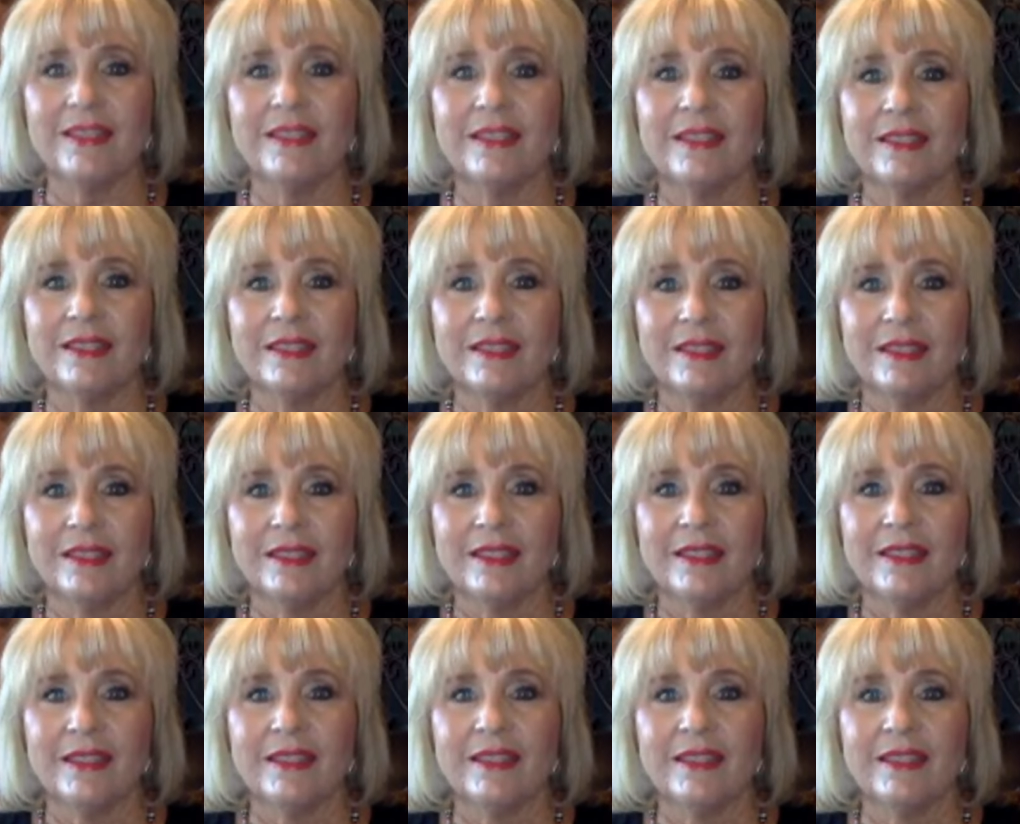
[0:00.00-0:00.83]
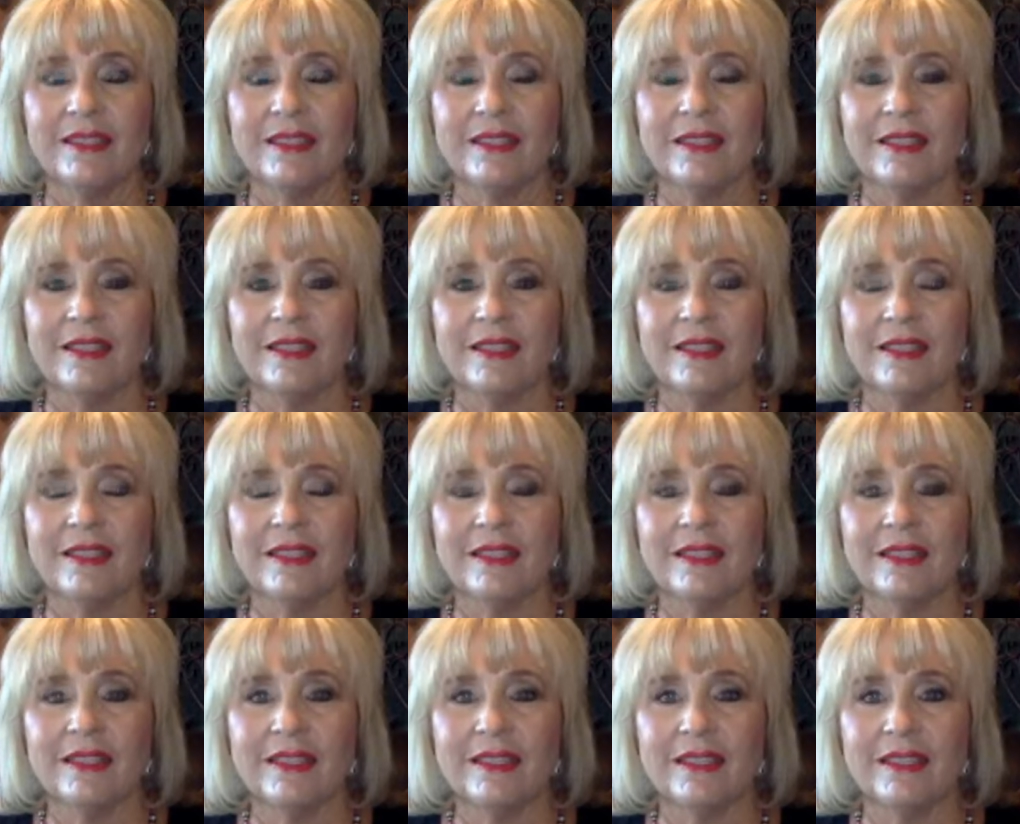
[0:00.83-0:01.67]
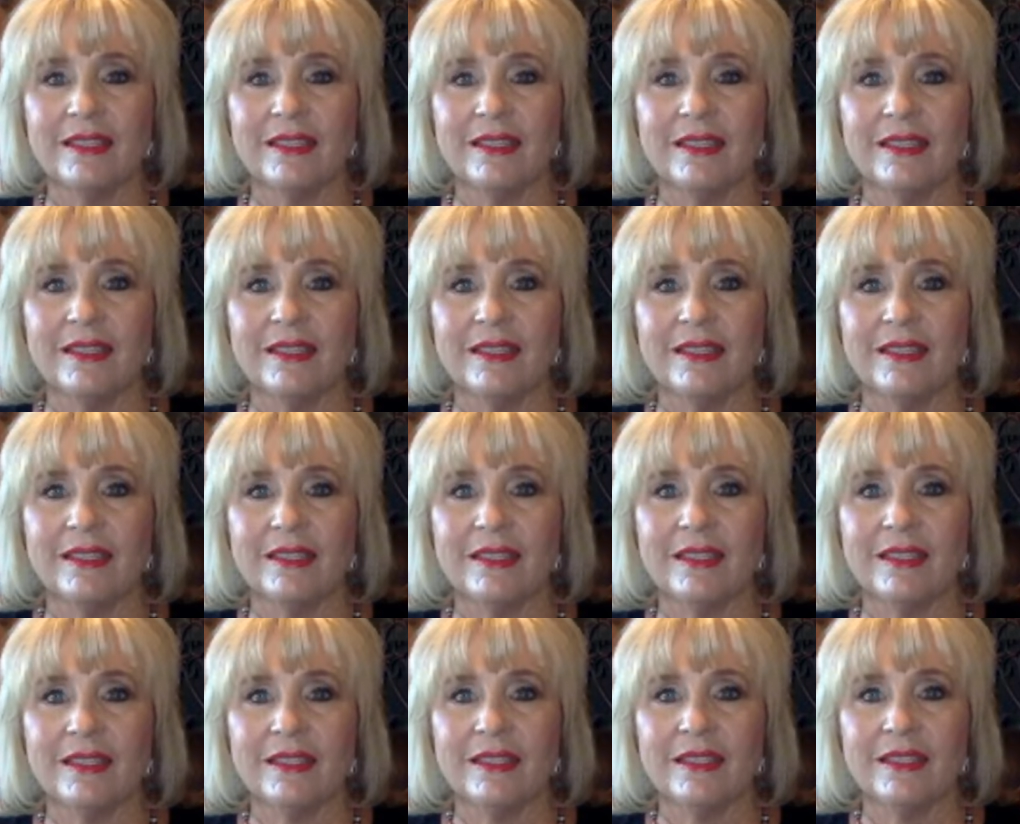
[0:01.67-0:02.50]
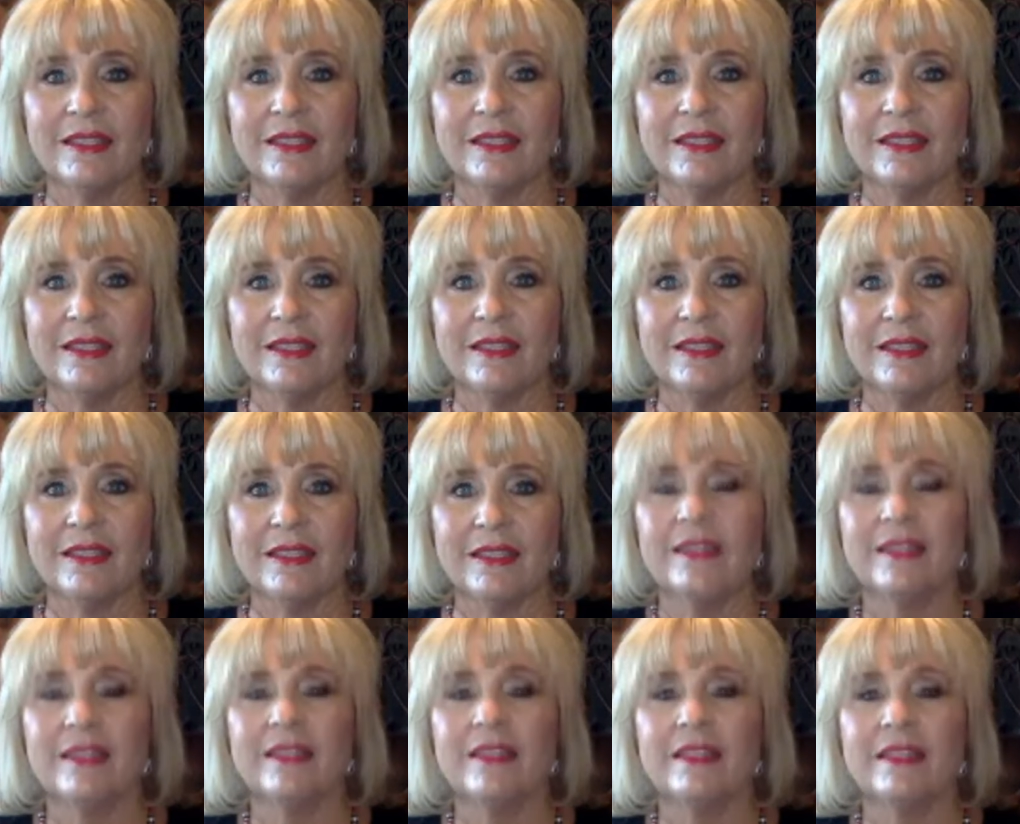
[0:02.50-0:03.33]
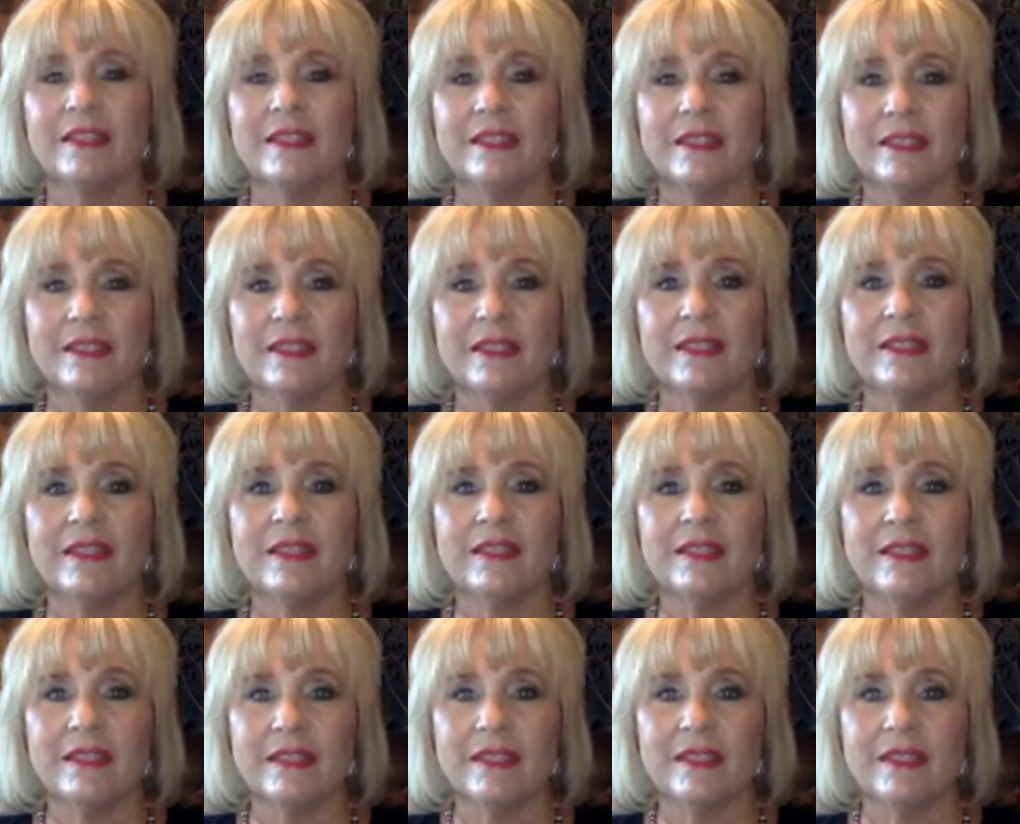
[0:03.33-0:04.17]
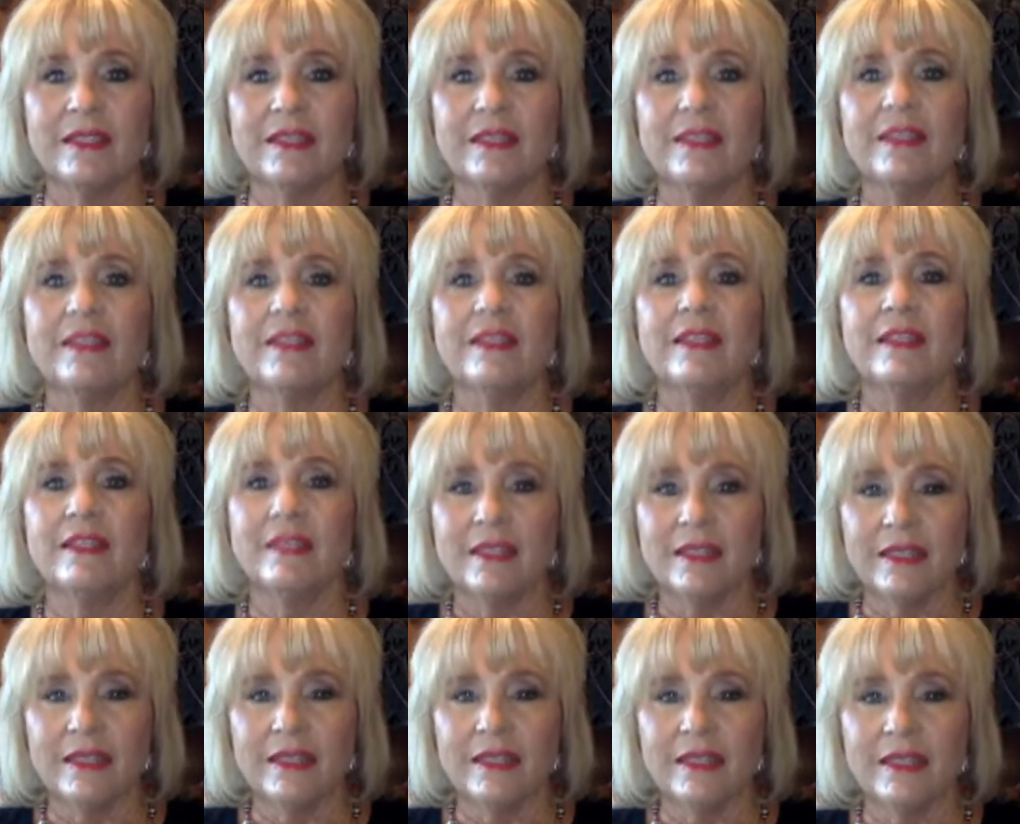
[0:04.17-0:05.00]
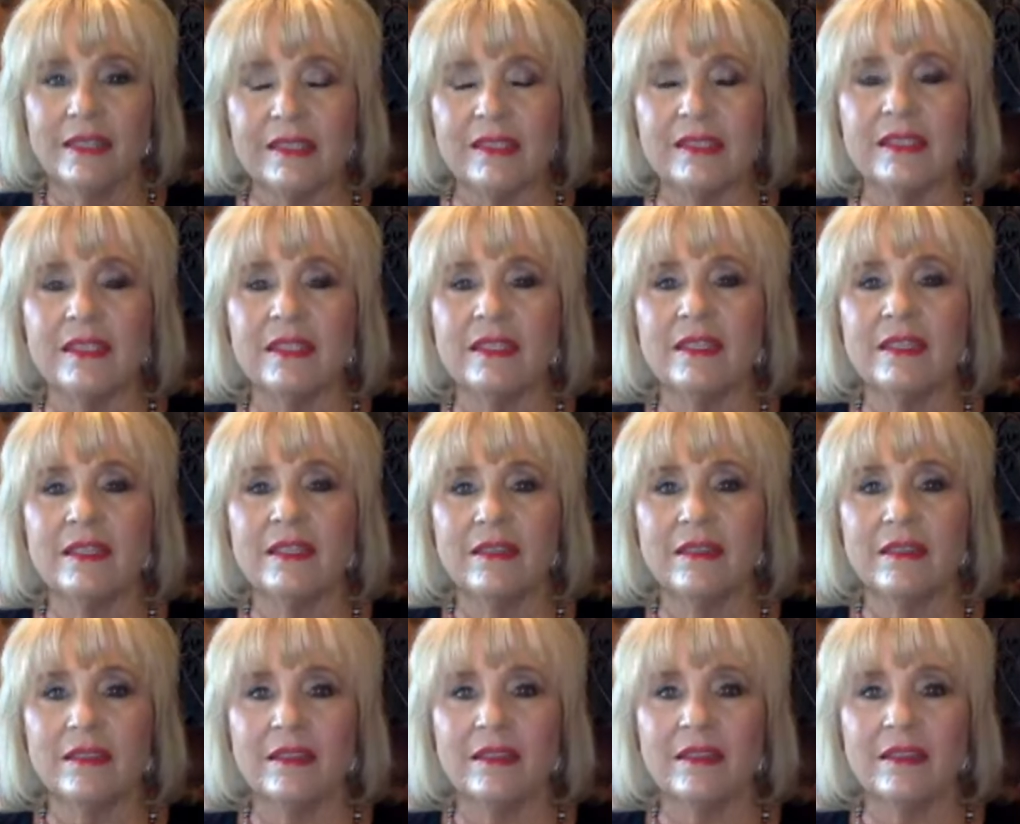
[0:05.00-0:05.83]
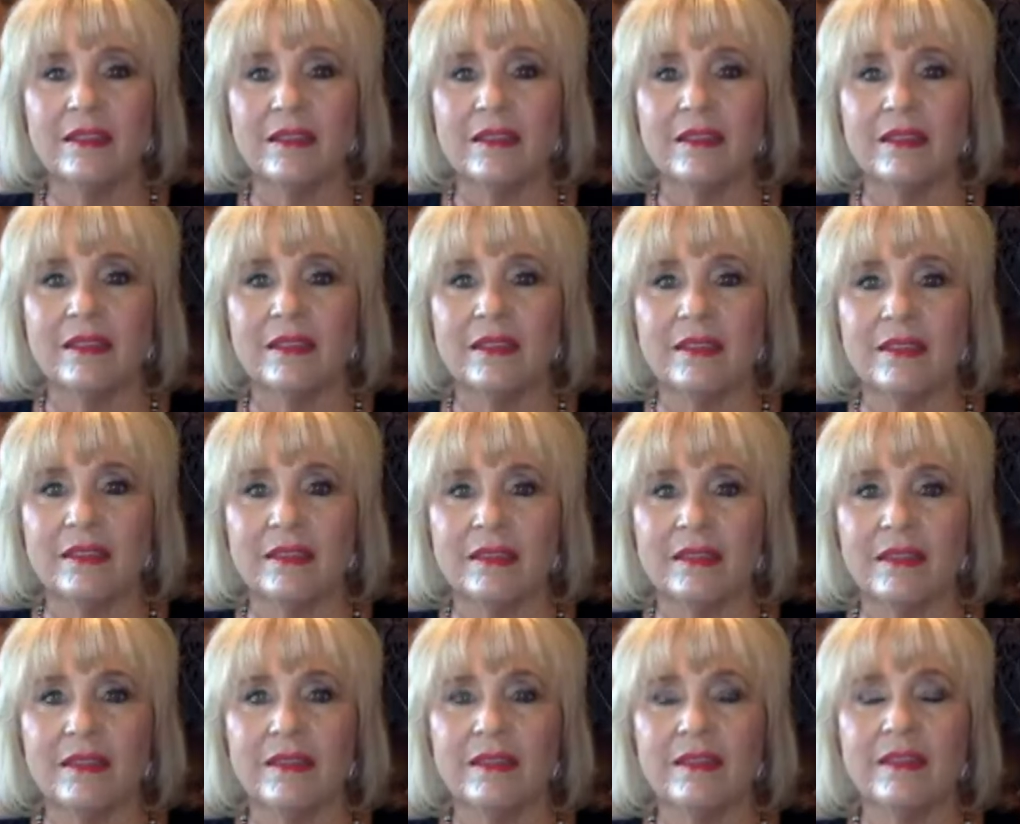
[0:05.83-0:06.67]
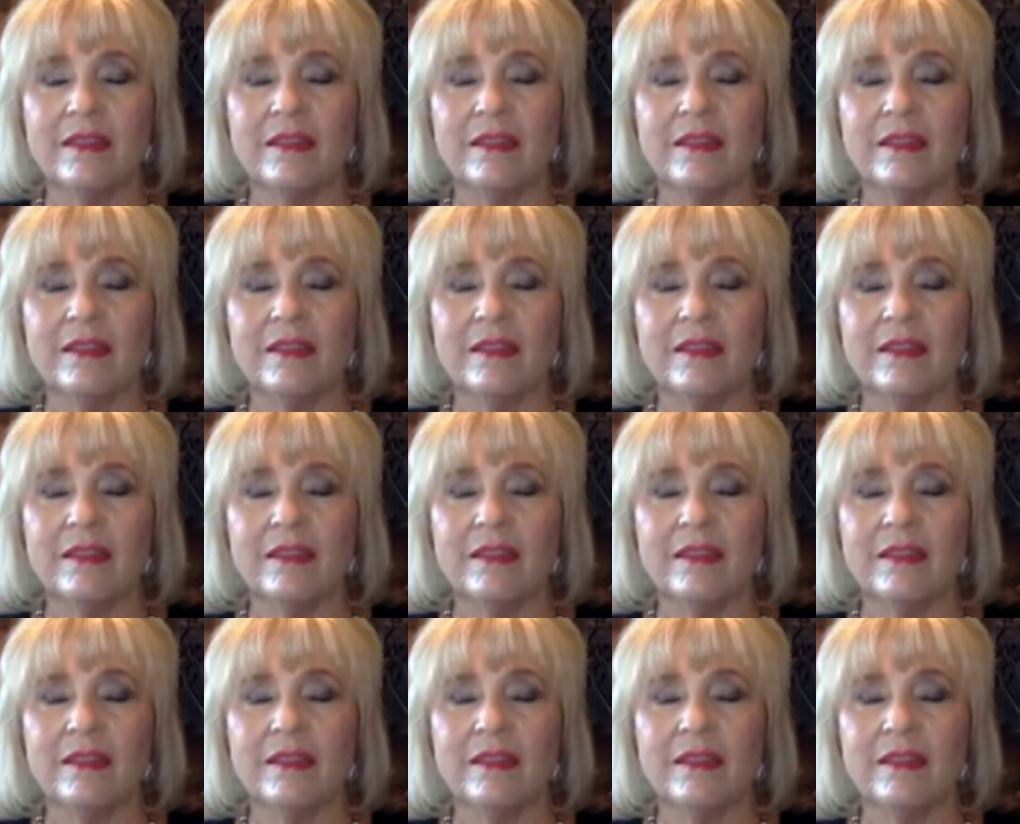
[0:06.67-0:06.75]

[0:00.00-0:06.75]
(not speaking)